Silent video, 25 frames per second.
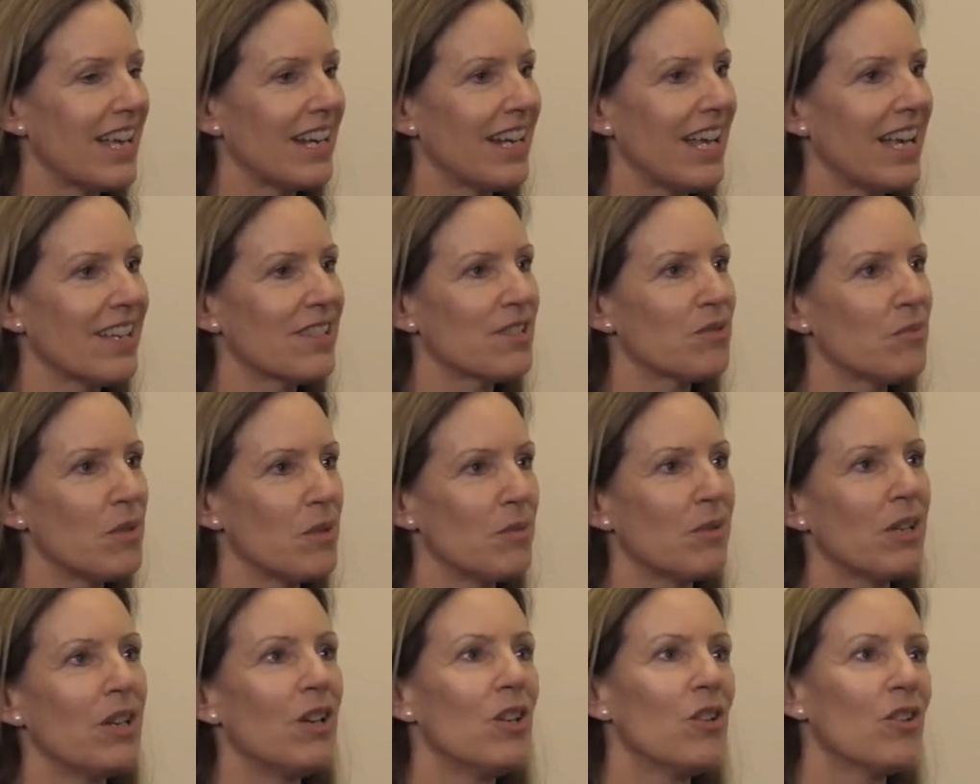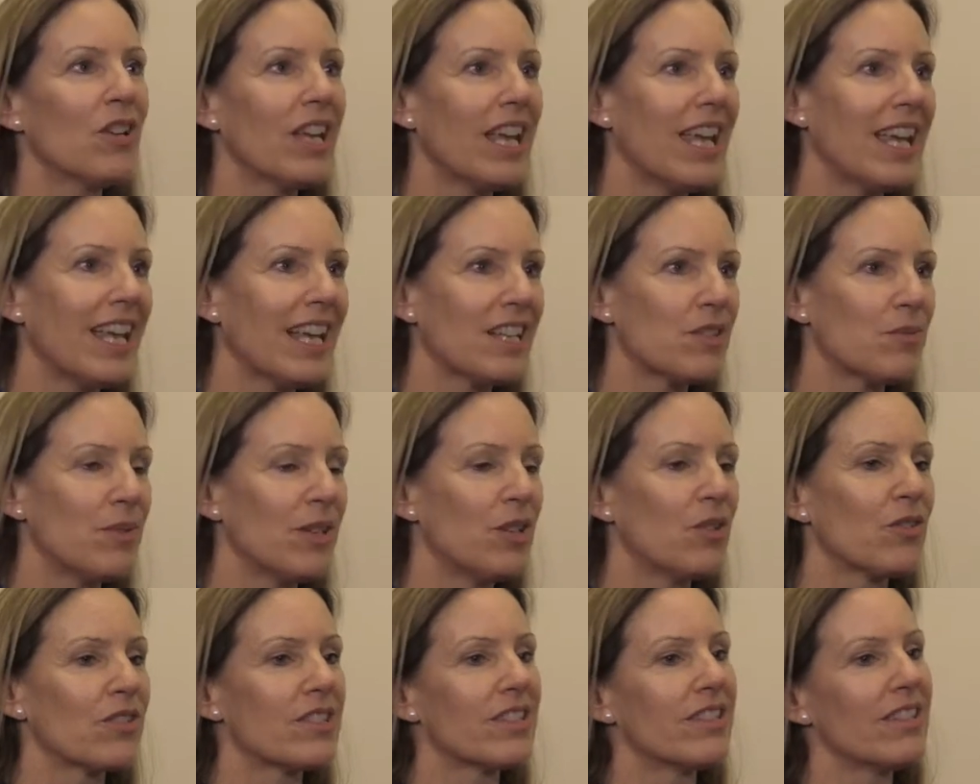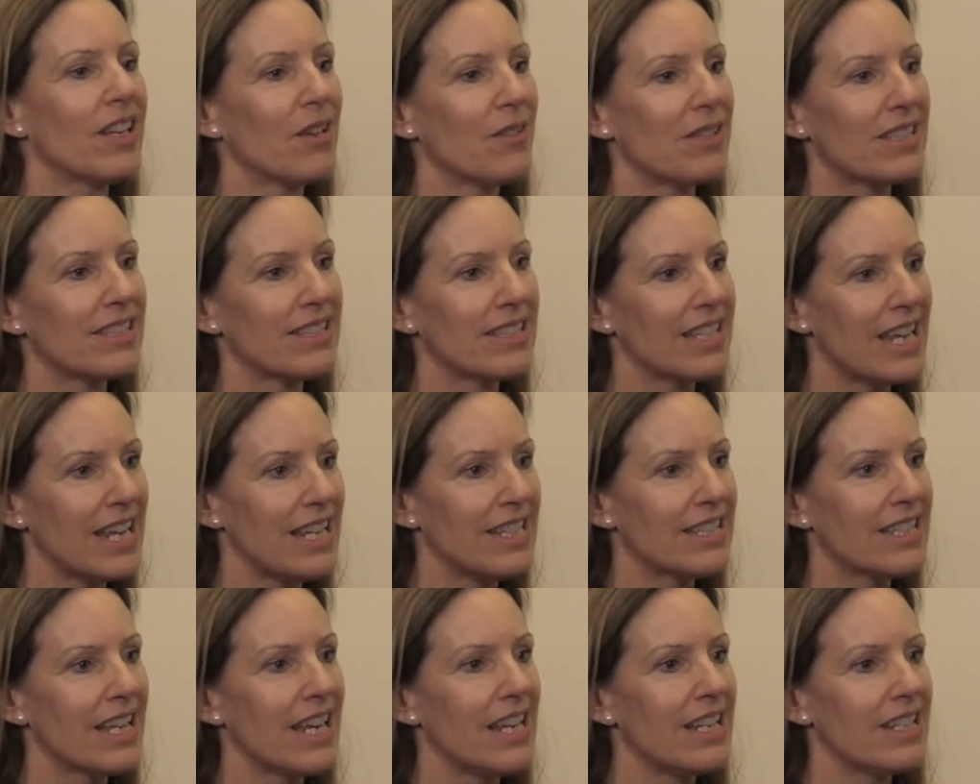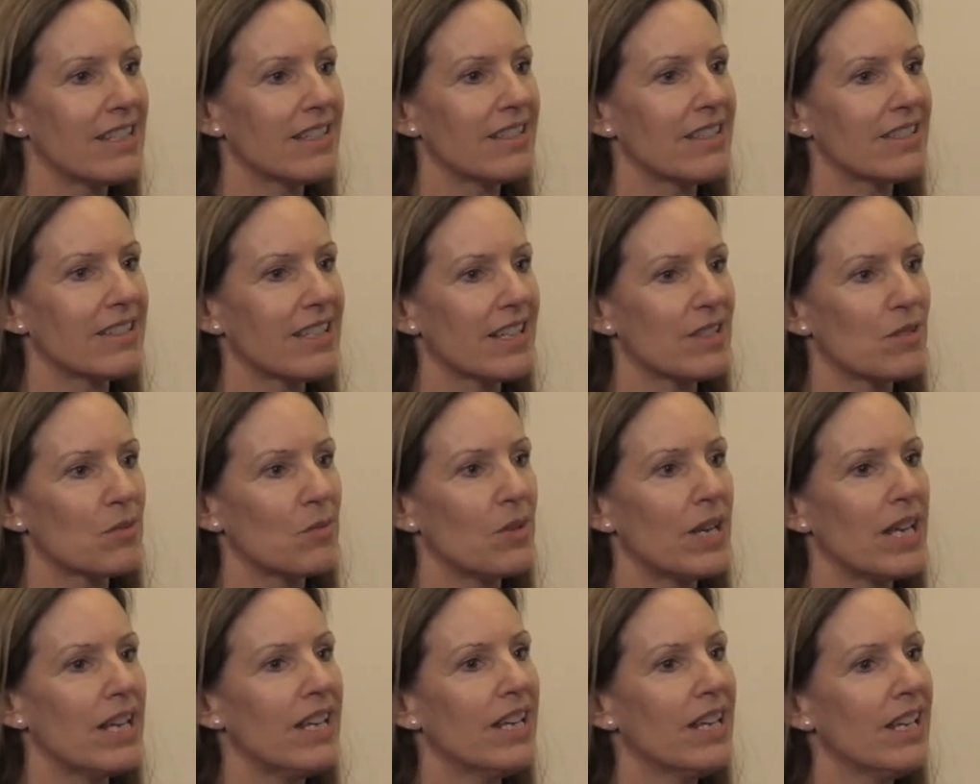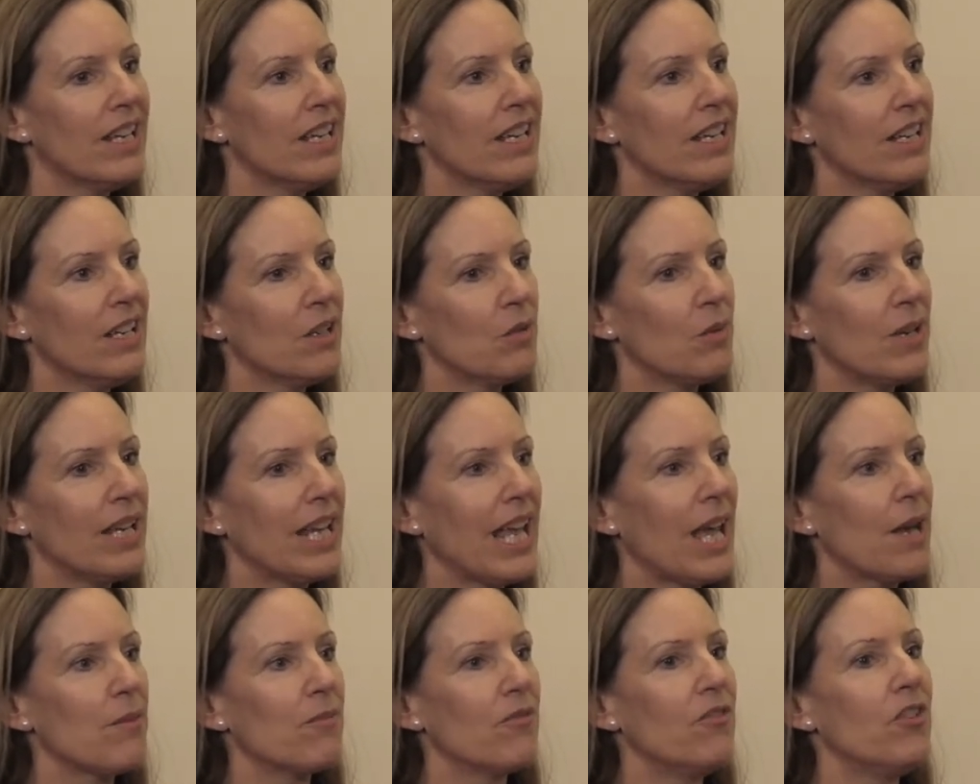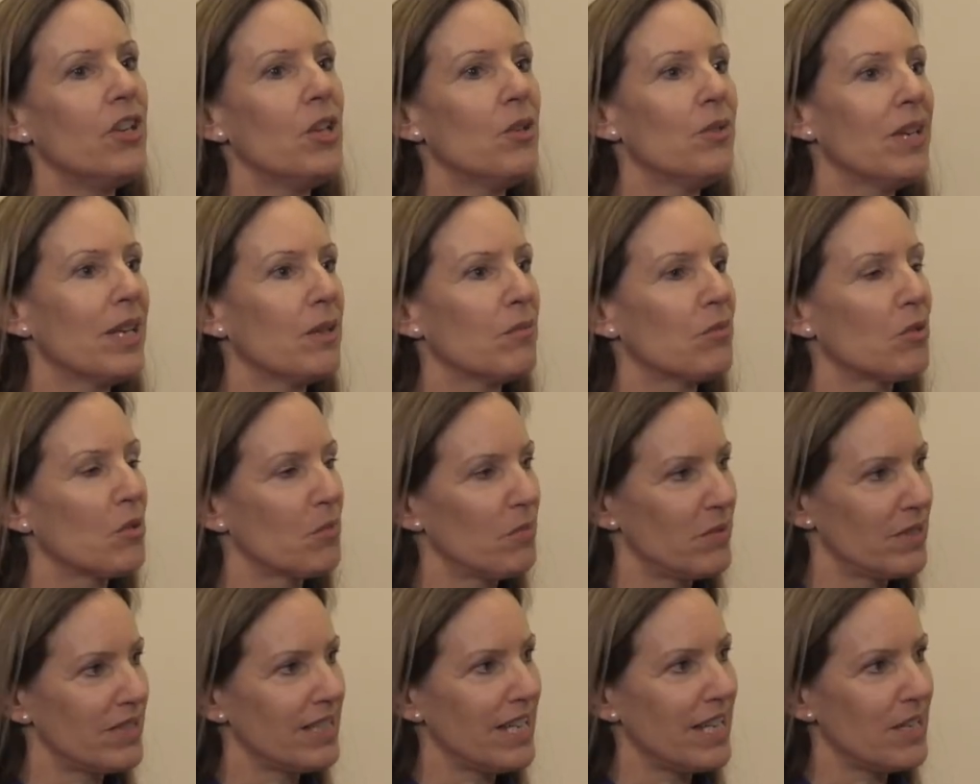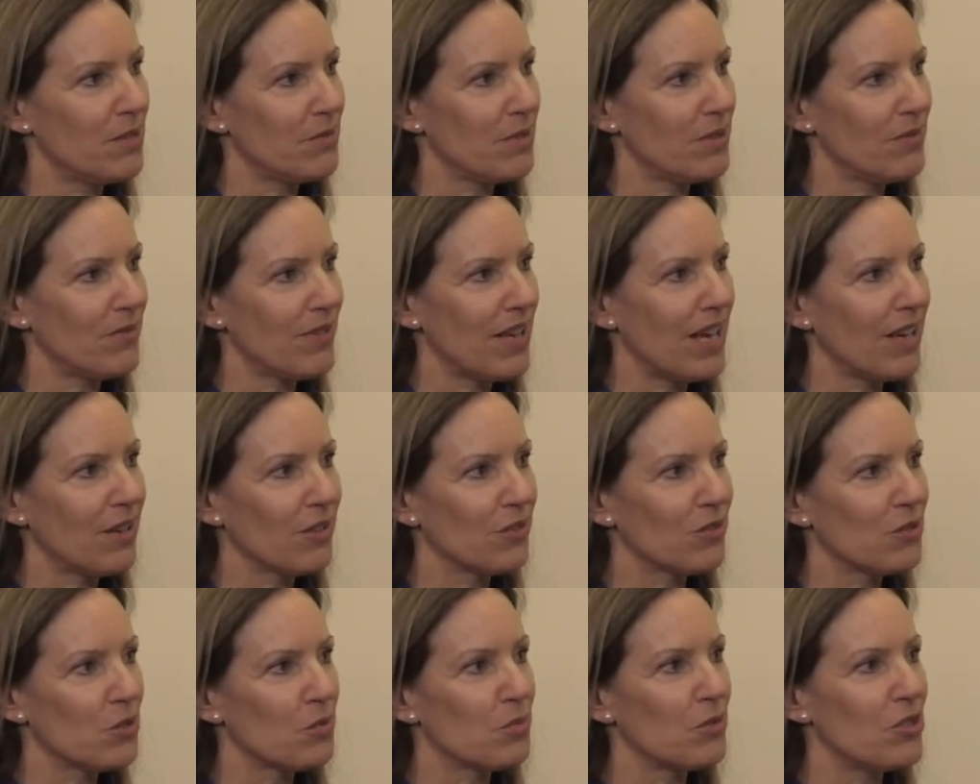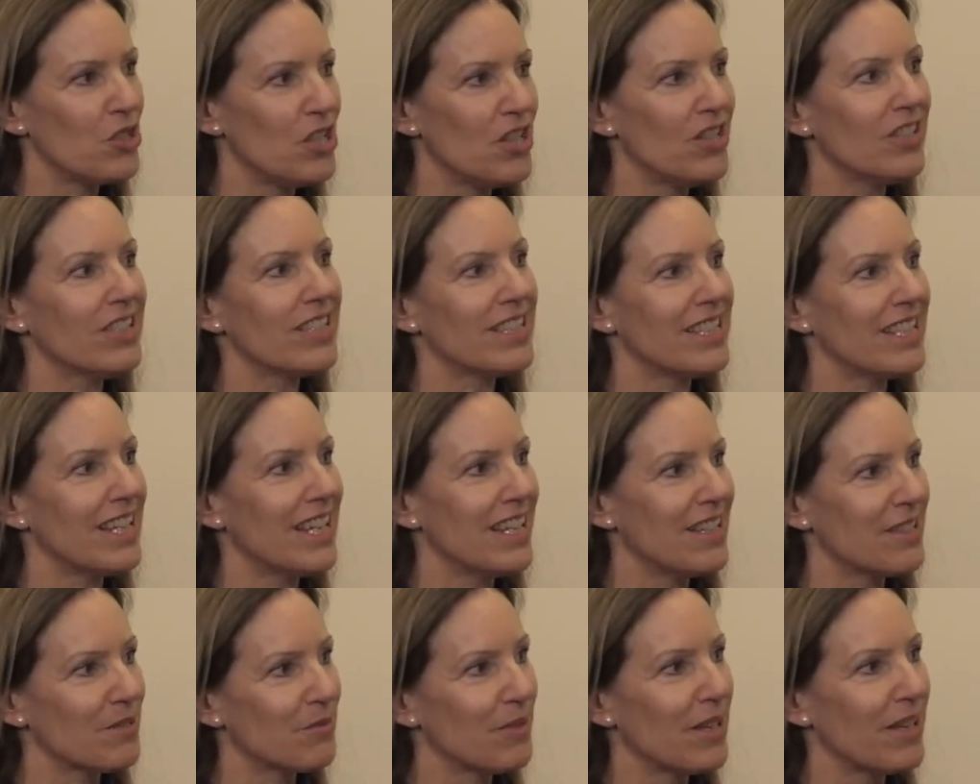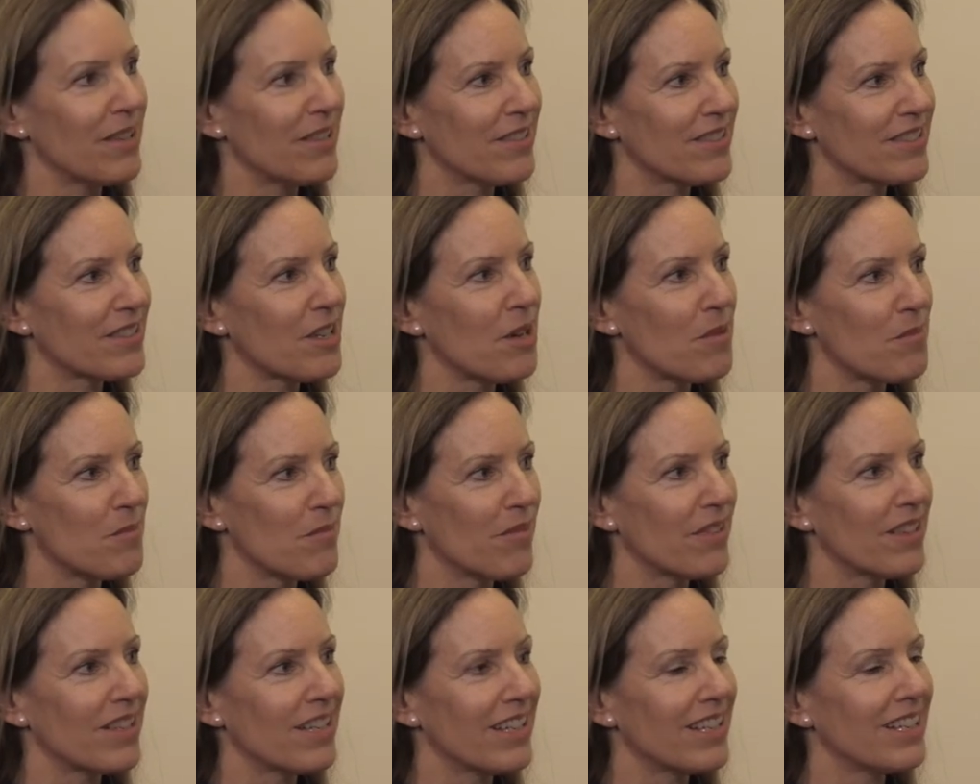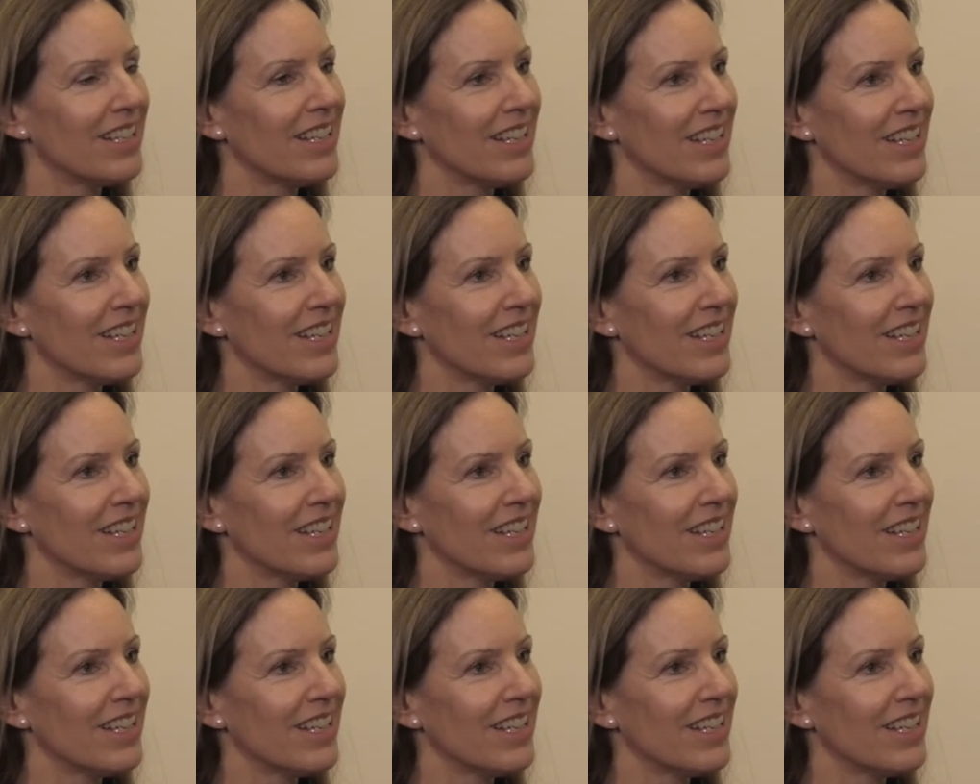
And as we were looking, as we got to know estate agents, as we kept viewing properties, we found opportunities with some that